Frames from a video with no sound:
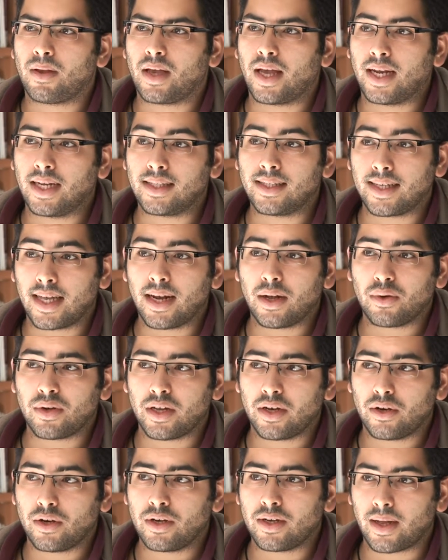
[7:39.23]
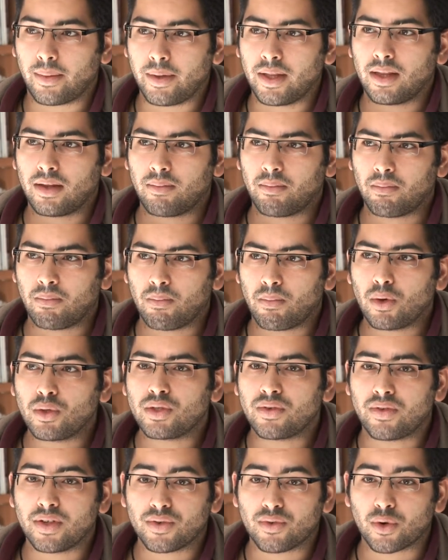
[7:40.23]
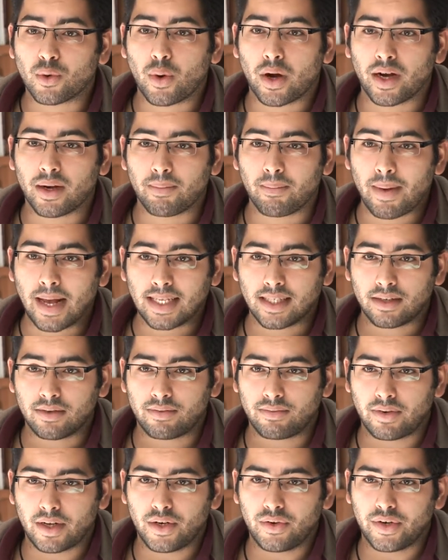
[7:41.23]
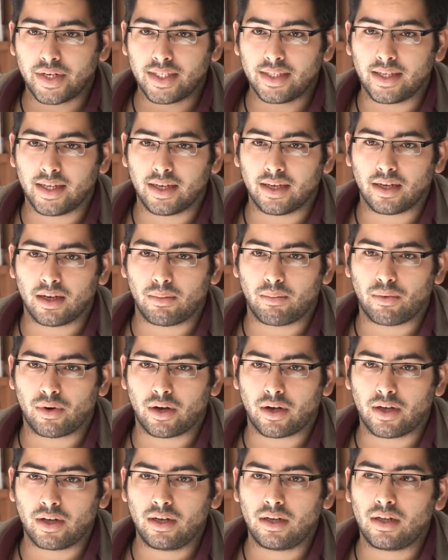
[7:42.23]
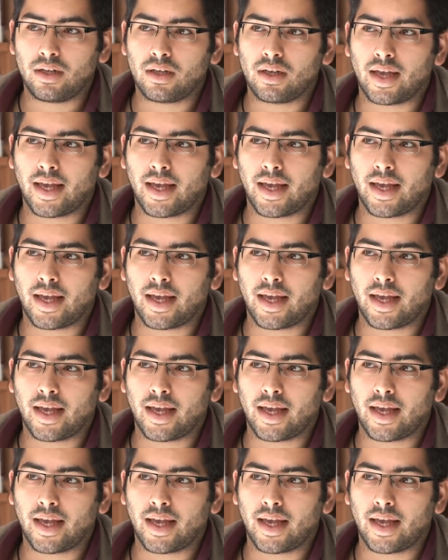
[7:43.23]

And it set out in earnest. I mean, most of this required massive fundraising abroad,